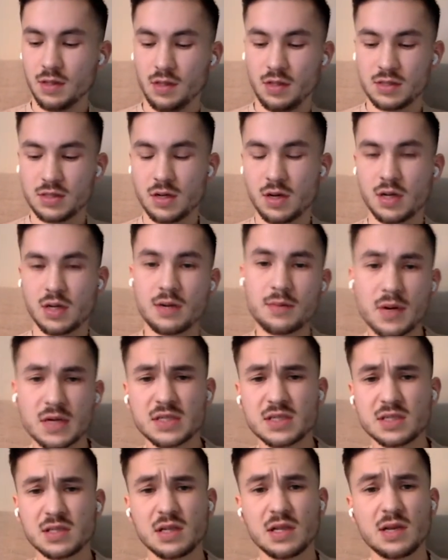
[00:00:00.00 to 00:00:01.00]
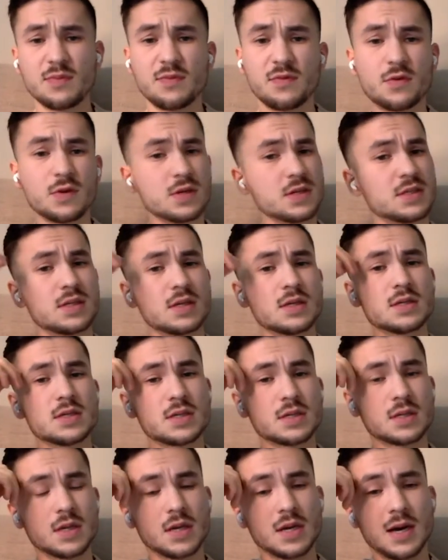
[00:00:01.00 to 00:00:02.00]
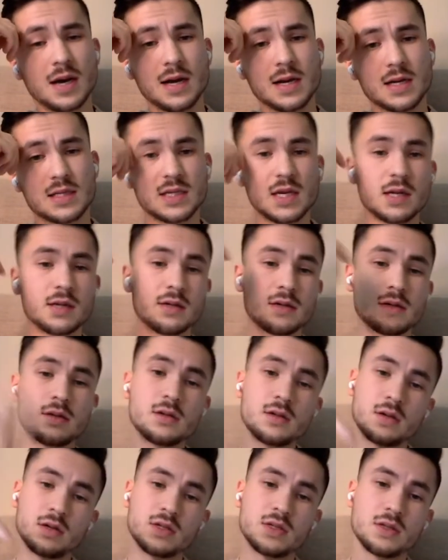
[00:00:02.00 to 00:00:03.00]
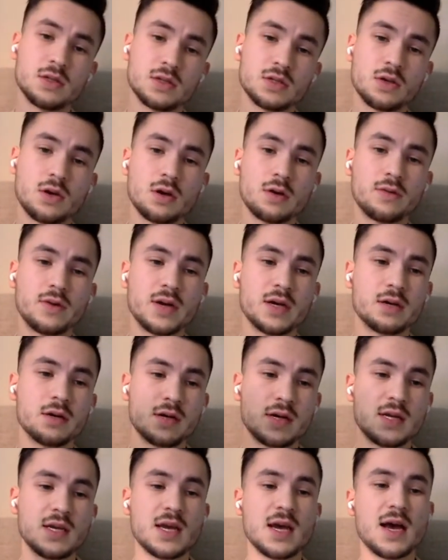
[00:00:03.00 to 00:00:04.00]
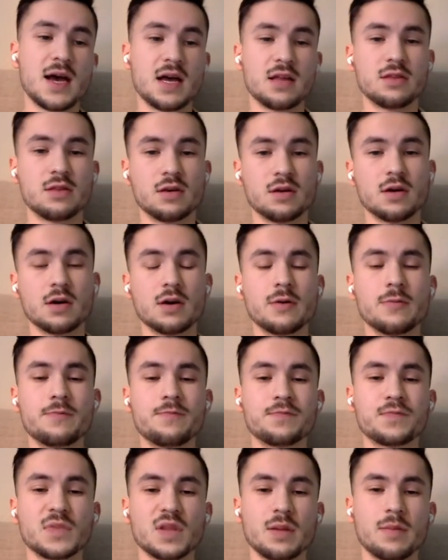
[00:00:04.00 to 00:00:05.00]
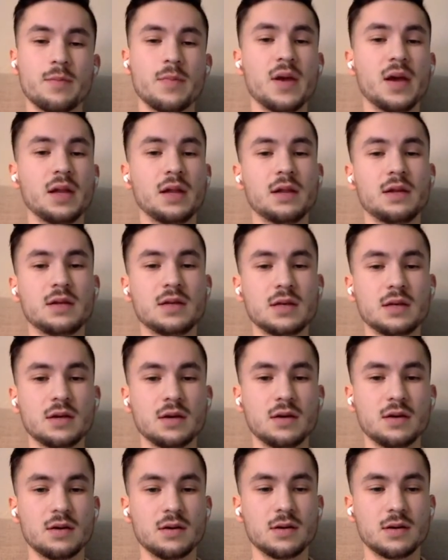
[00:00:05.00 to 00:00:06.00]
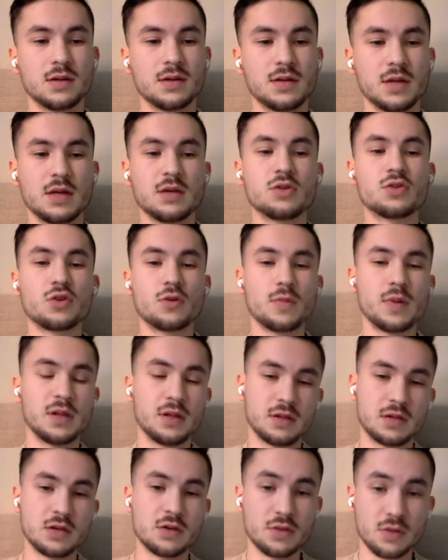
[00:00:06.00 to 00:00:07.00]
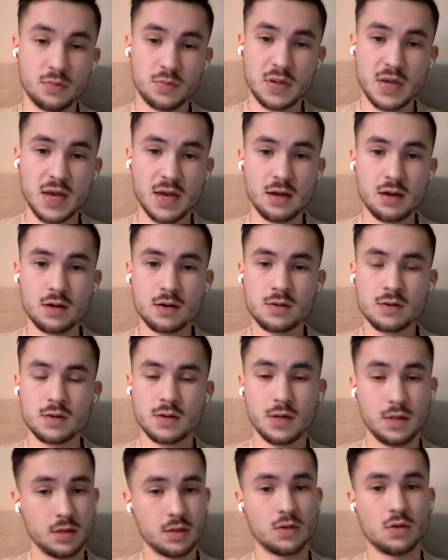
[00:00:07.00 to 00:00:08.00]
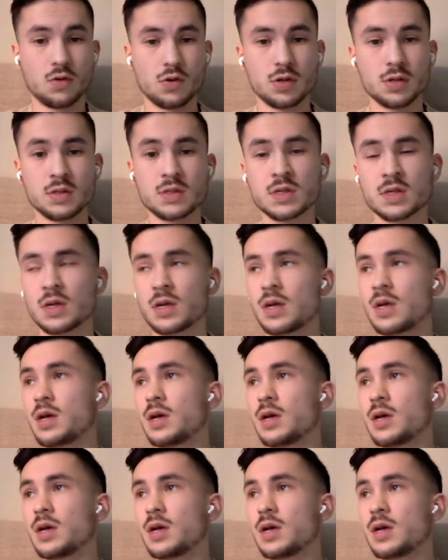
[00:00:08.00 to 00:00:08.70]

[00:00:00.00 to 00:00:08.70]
Uh, talking in my sleep, for instance, Alexander, uh, the songwriter, he had the melody, uh, the intro melody on the piano and the chords.